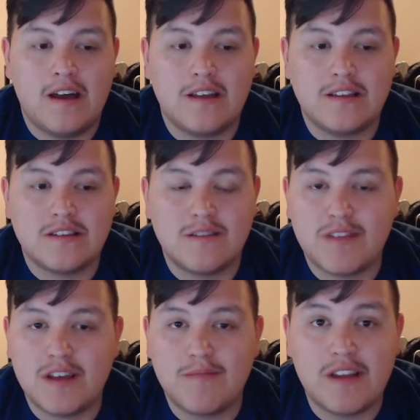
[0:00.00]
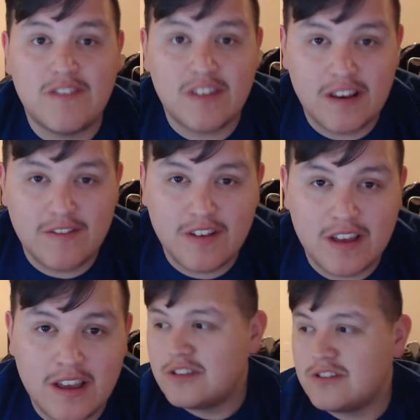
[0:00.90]
Something I'm never gonna
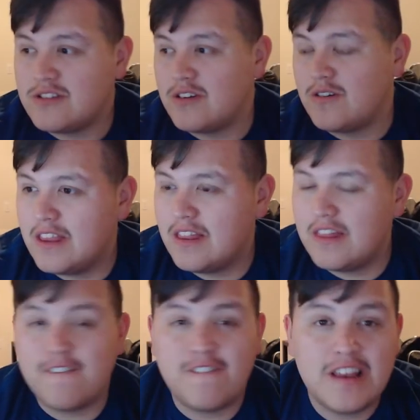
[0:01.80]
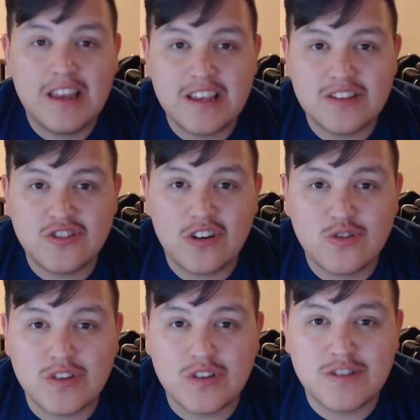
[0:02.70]
forget. So the feeling is
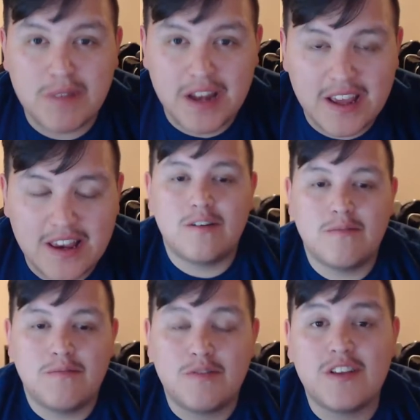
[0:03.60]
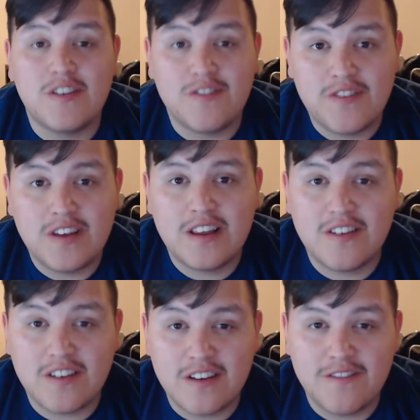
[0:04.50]
hard to explain, but when you feel it,
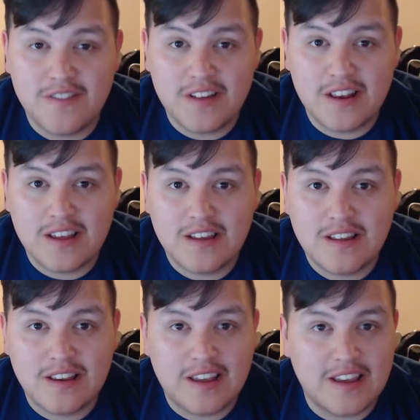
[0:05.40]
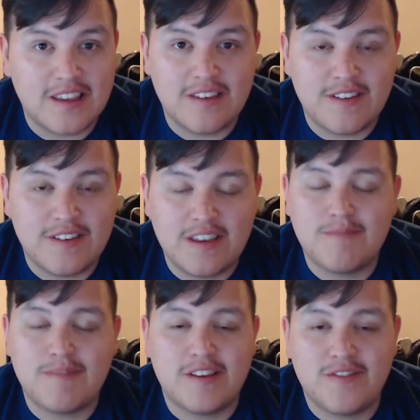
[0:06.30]
you're gonna feel it.
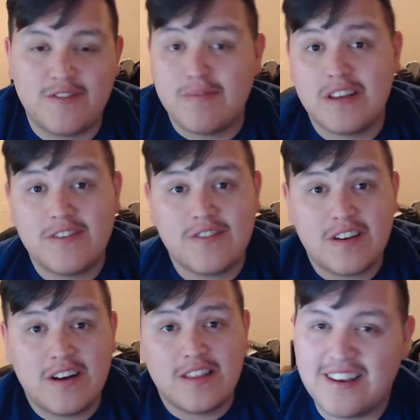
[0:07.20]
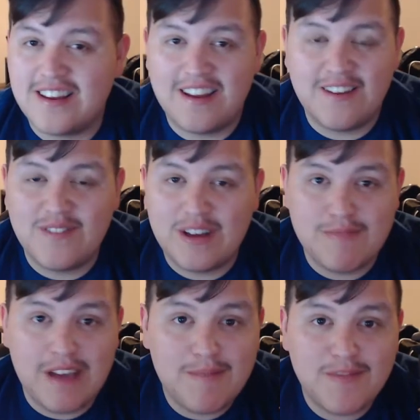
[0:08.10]
If you believe in God, then
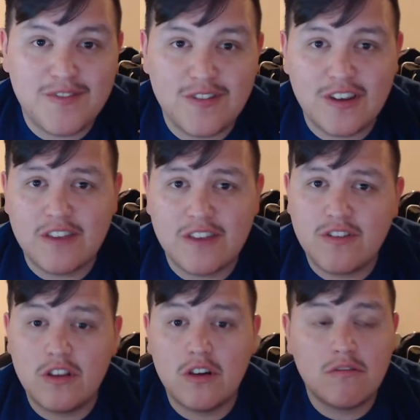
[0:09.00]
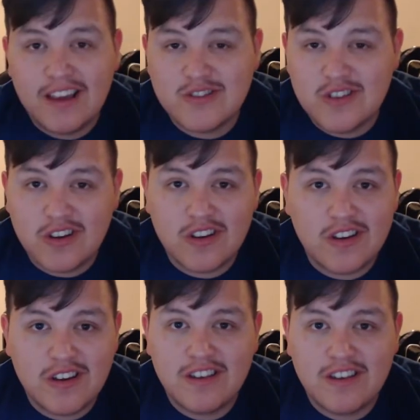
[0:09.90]
I'm happy for you, and if you don't, it's all good.